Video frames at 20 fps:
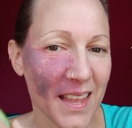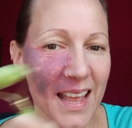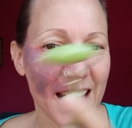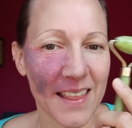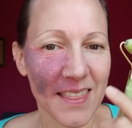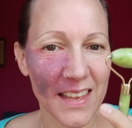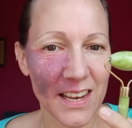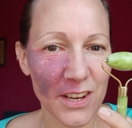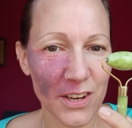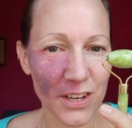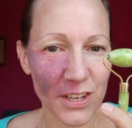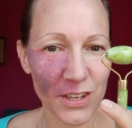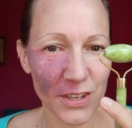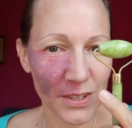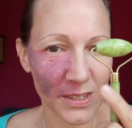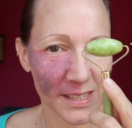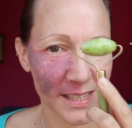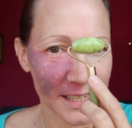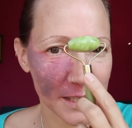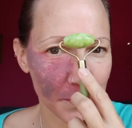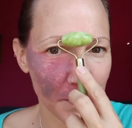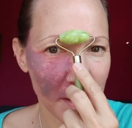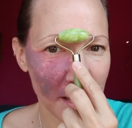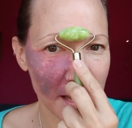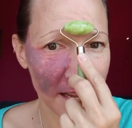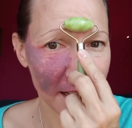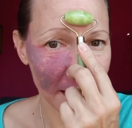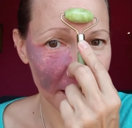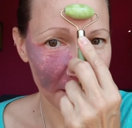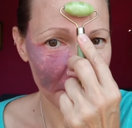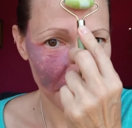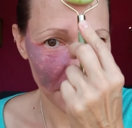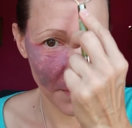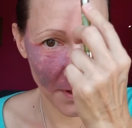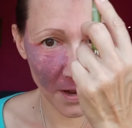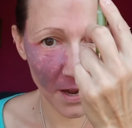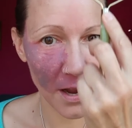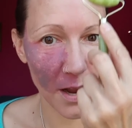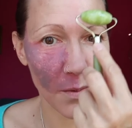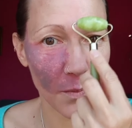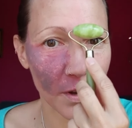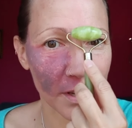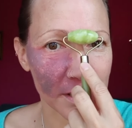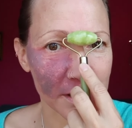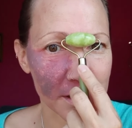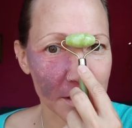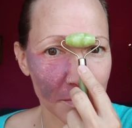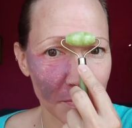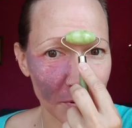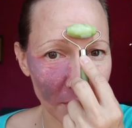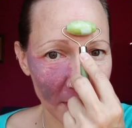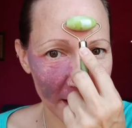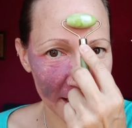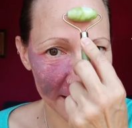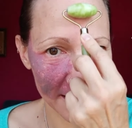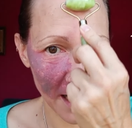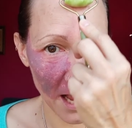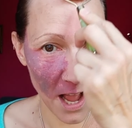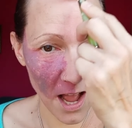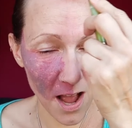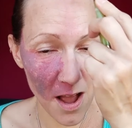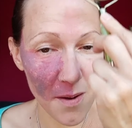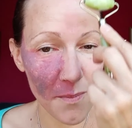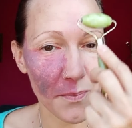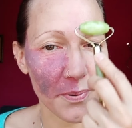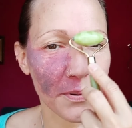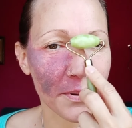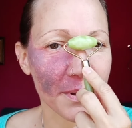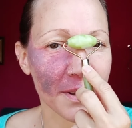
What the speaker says: And then you can use this big one to press up,